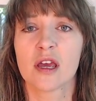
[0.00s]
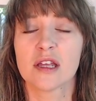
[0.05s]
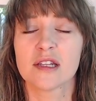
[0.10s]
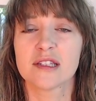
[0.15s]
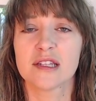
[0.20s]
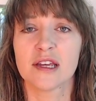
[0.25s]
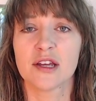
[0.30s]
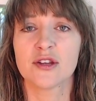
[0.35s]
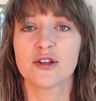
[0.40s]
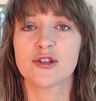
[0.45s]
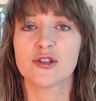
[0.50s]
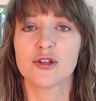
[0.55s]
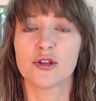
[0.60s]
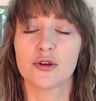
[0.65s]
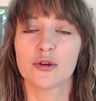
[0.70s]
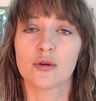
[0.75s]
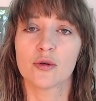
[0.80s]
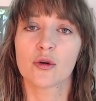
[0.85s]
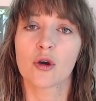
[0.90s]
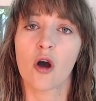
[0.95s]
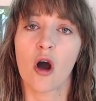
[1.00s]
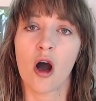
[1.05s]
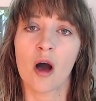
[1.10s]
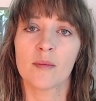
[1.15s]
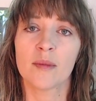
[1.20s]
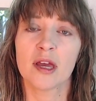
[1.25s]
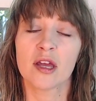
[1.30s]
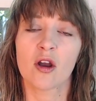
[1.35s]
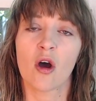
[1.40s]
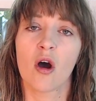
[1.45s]
tend to
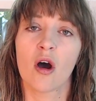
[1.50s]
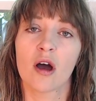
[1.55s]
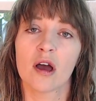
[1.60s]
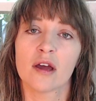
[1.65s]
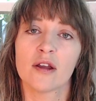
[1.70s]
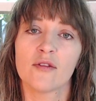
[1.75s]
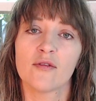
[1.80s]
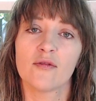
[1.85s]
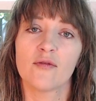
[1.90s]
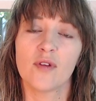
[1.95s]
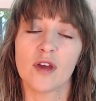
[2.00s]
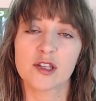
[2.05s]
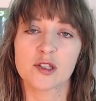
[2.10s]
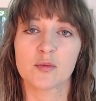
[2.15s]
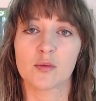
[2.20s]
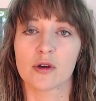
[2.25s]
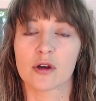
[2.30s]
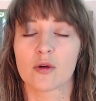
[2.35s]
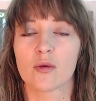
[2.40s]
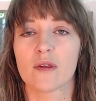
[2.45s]
comment on Facebook.